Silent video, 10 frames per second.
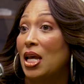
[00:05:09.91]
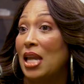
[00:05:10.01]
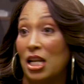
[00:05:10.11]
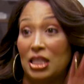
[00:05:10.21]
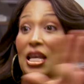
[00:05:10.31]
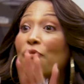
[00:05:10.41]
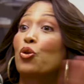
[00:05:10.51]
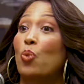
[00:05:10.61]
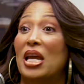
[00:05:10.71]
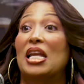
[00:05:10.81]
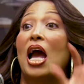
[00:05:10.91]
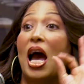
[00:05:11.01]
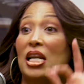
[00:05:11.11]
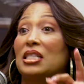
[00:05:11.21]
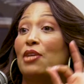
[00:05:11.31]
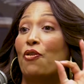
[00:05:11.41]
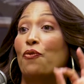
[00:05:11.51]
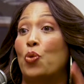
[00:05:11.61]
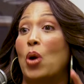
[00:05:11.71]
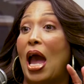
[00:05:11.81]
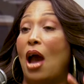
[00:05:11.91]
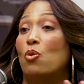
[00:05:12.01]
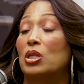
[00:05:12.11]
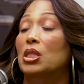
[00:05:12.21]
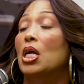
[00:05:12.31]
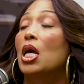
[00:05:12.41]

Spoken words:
Now, this is after waiting, honestly, for 4 hours.